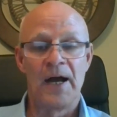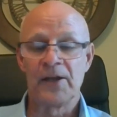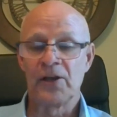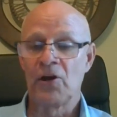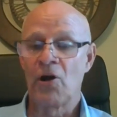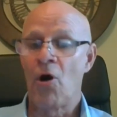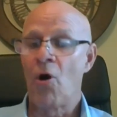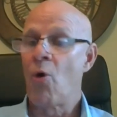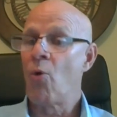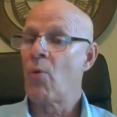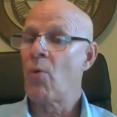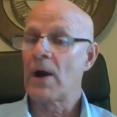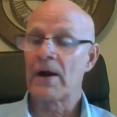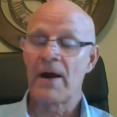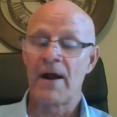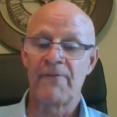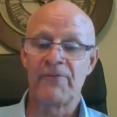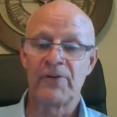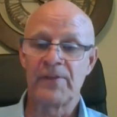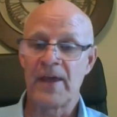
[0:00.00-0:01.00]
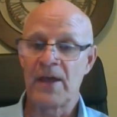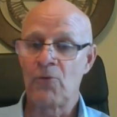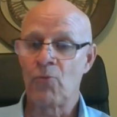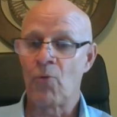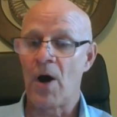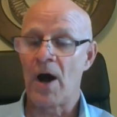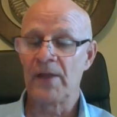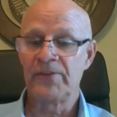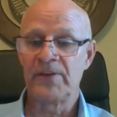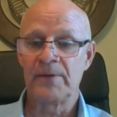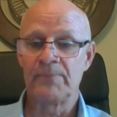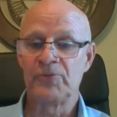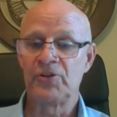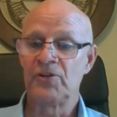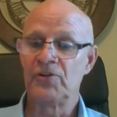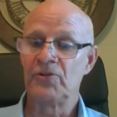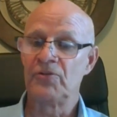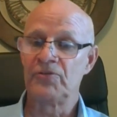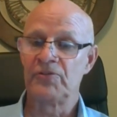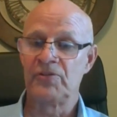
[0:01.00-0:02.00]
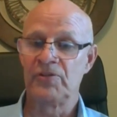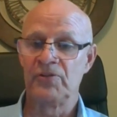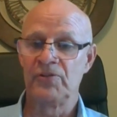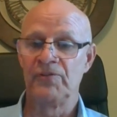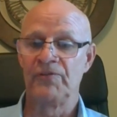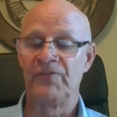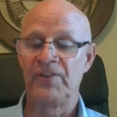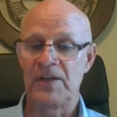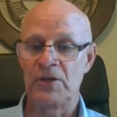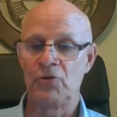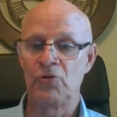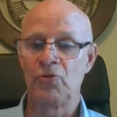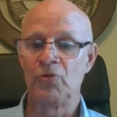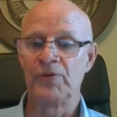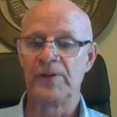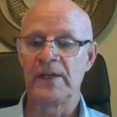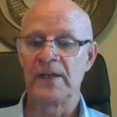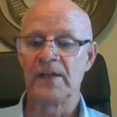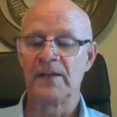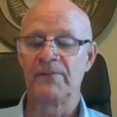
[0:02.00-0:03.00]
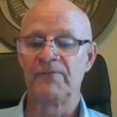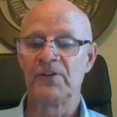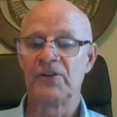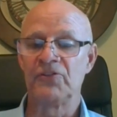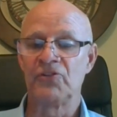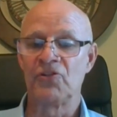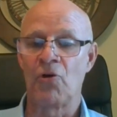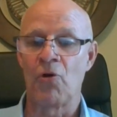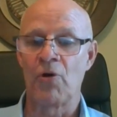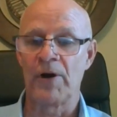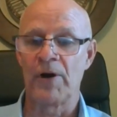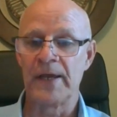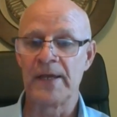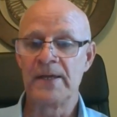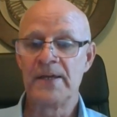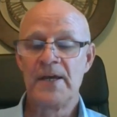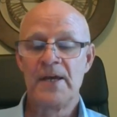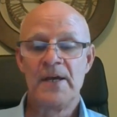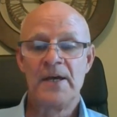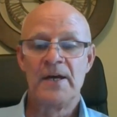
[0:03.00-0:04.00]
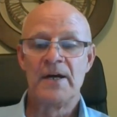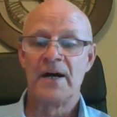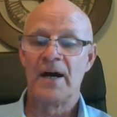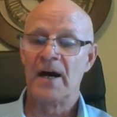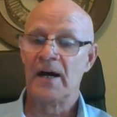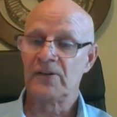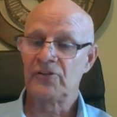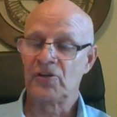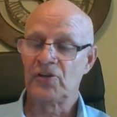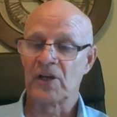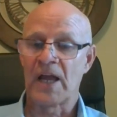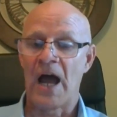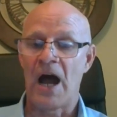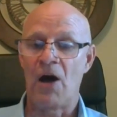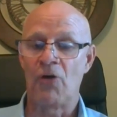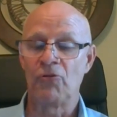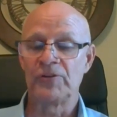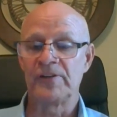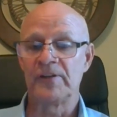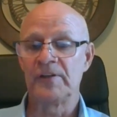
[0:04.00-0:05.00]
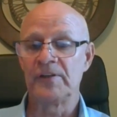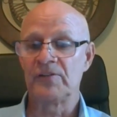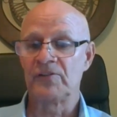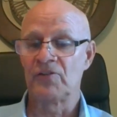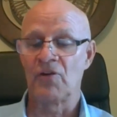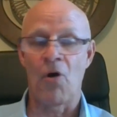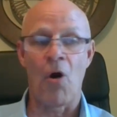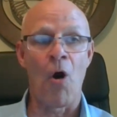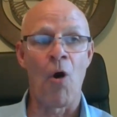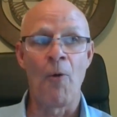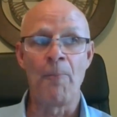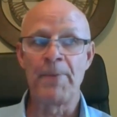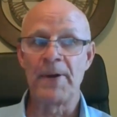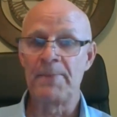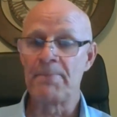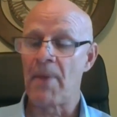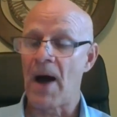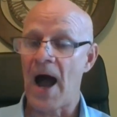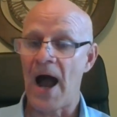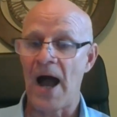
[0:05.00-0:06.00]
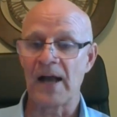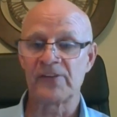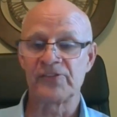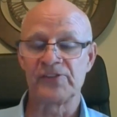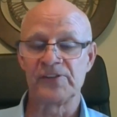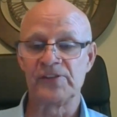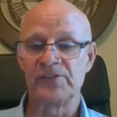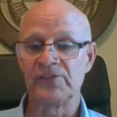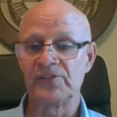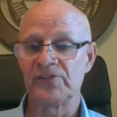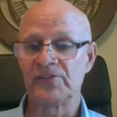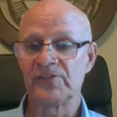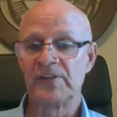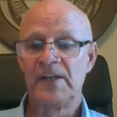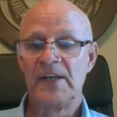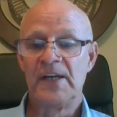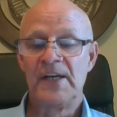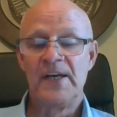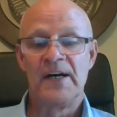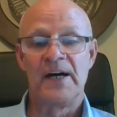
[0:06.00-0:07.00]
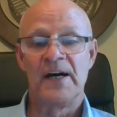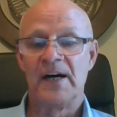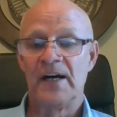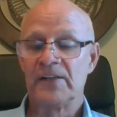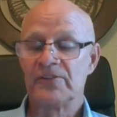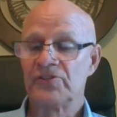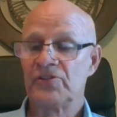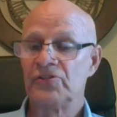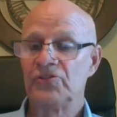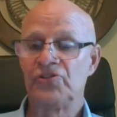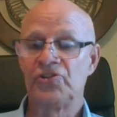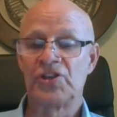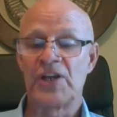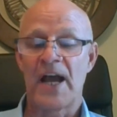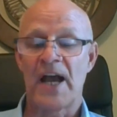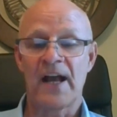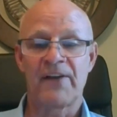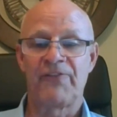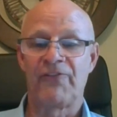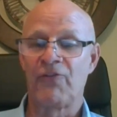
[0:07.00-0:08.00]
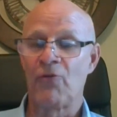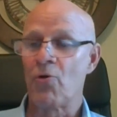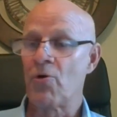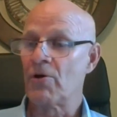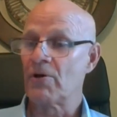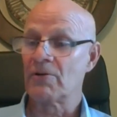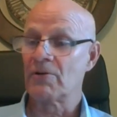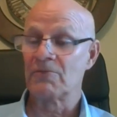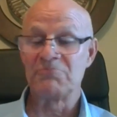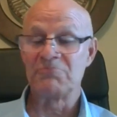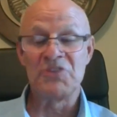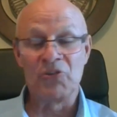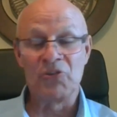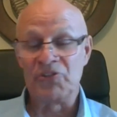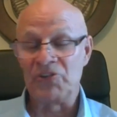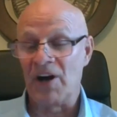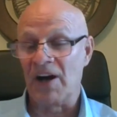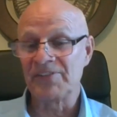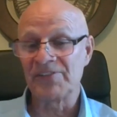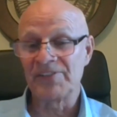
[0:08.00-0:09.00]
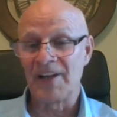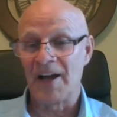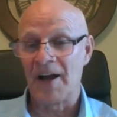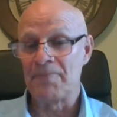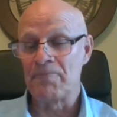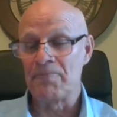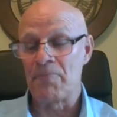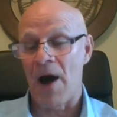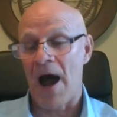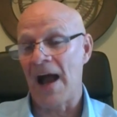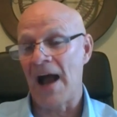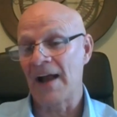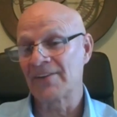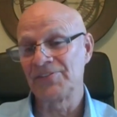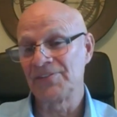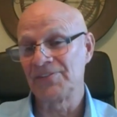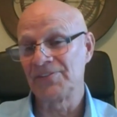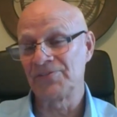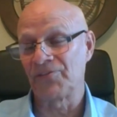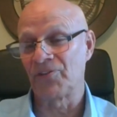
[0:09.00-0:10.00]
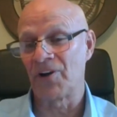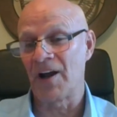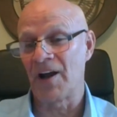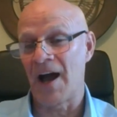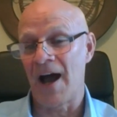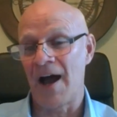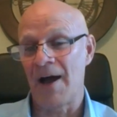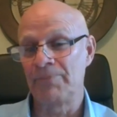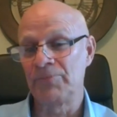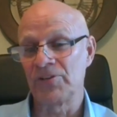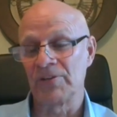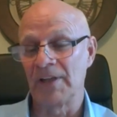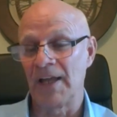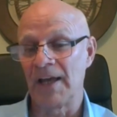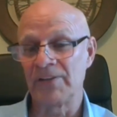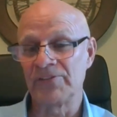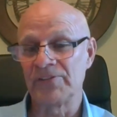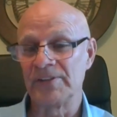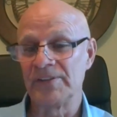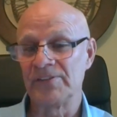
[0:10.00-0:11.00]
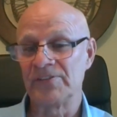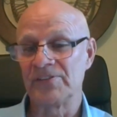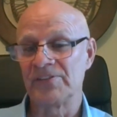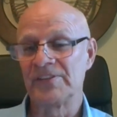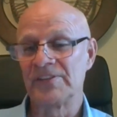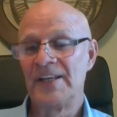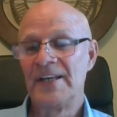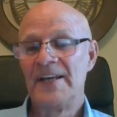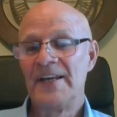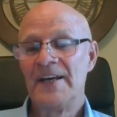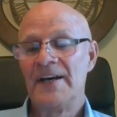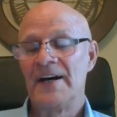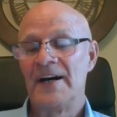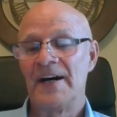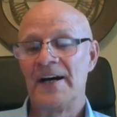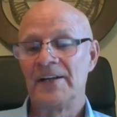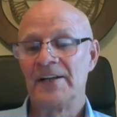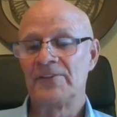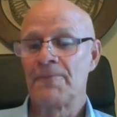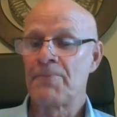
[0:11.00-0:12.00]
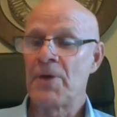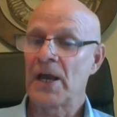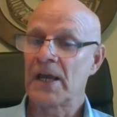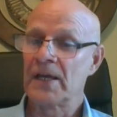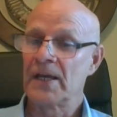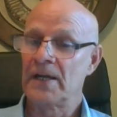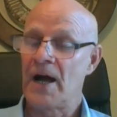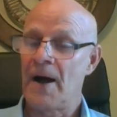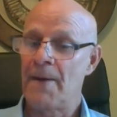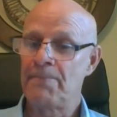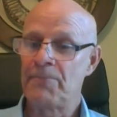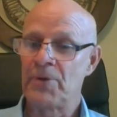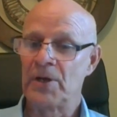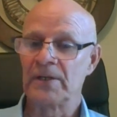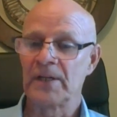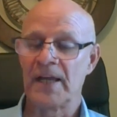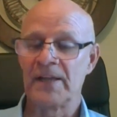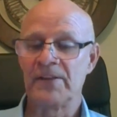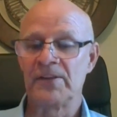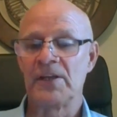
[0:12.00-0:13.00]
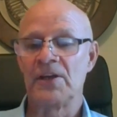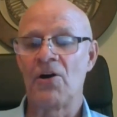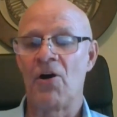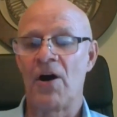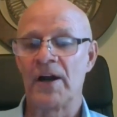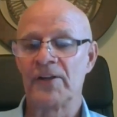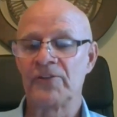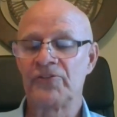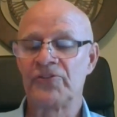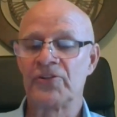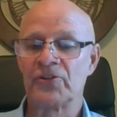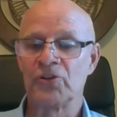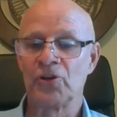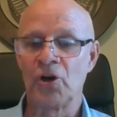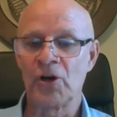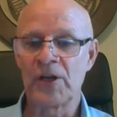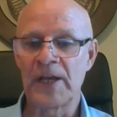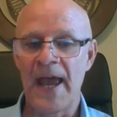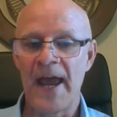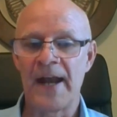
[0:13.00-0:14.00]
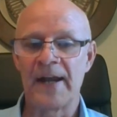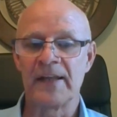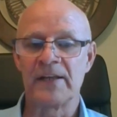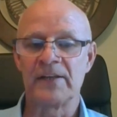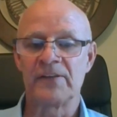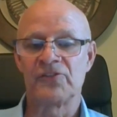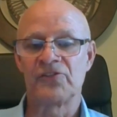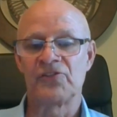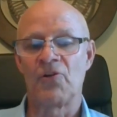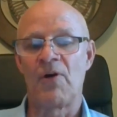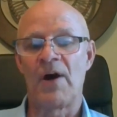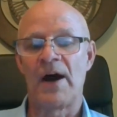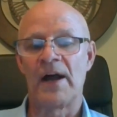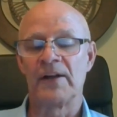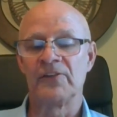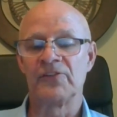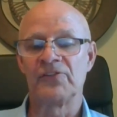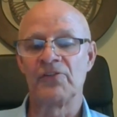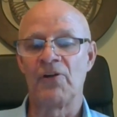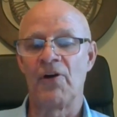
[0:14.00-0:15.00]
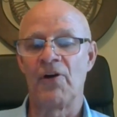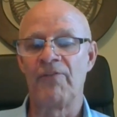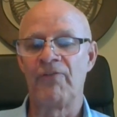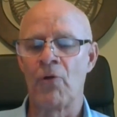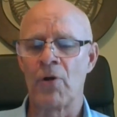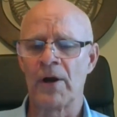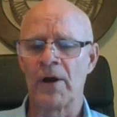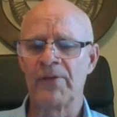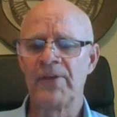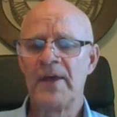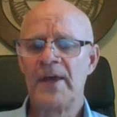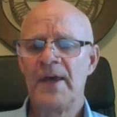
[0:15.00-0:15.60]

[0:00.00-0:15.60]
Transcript: go wherever they want them to view the inventory, to count it, to open boxes, to check for dust on boxes for obsolescence, to pick it up and let the auditor look at it, so on and so forth.